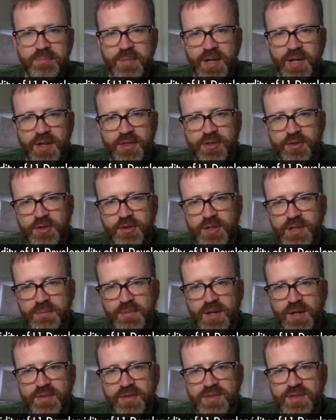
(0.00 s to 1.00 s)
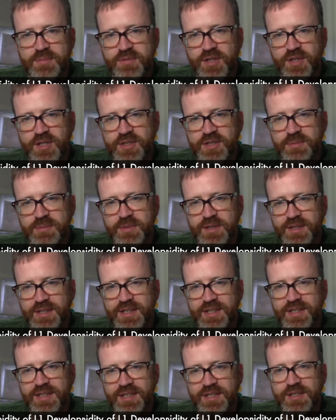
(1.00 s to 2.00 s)
By 30 months, approximately
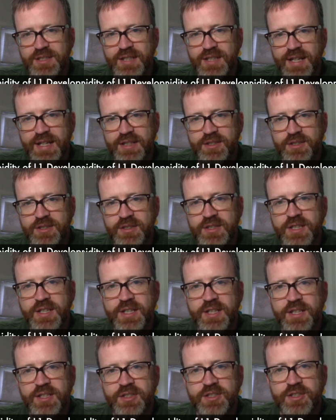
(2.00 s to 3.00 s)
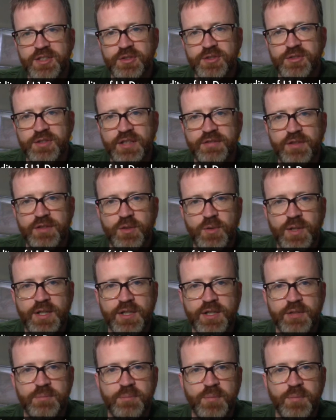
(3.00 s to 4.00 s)
a year later, children have
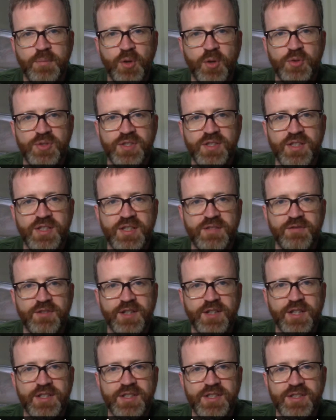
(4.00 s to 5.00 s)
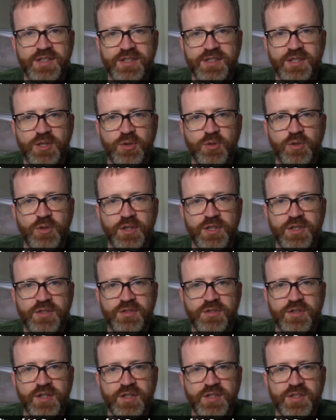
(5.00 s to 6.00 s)
acquired most of the inflections and core
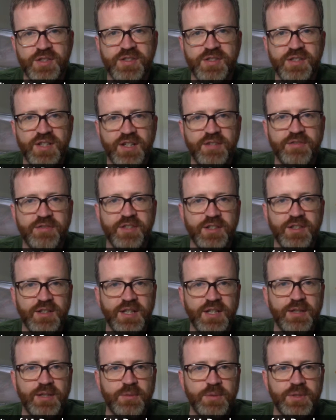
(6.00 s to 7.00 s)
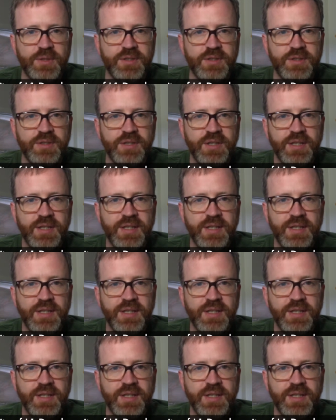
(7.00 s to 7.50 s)
constructions of their language.